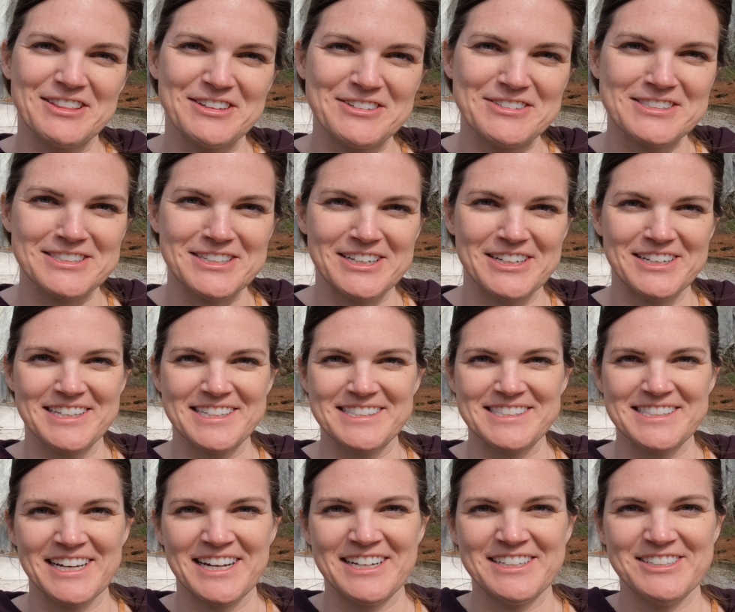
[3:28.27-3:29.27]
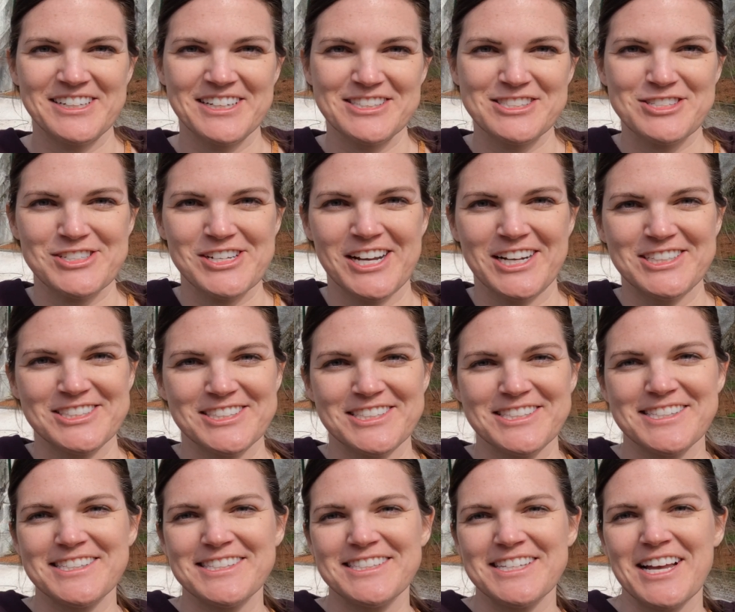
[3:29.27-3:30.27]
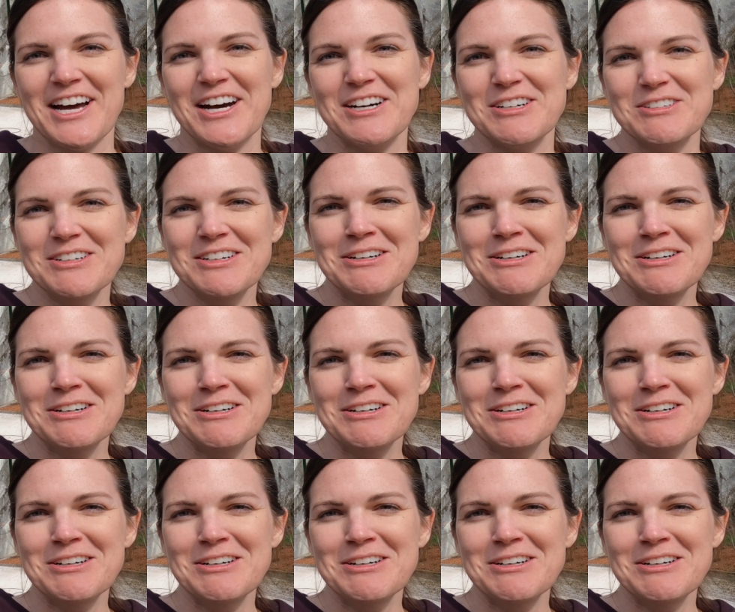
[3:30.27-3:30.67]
Lucerne is under construction, so